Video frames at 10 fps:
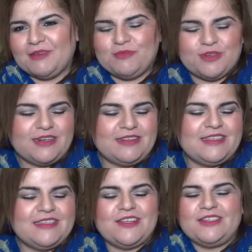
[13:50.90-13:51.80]
put it
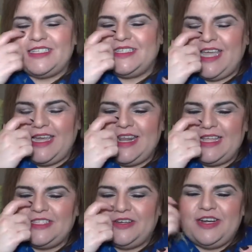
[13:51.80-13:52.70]
thing, so I'll just take it
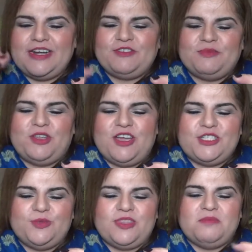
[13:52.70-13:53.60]
out so I don't have to
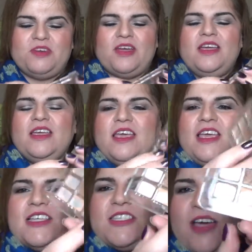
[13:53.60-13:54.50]
blind you with the mirror.
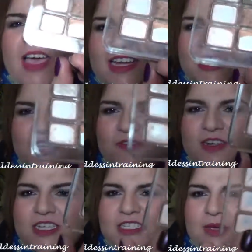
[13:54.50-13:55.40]
So I actually
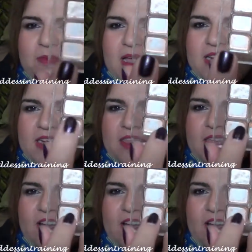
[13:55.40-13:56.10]
finished up another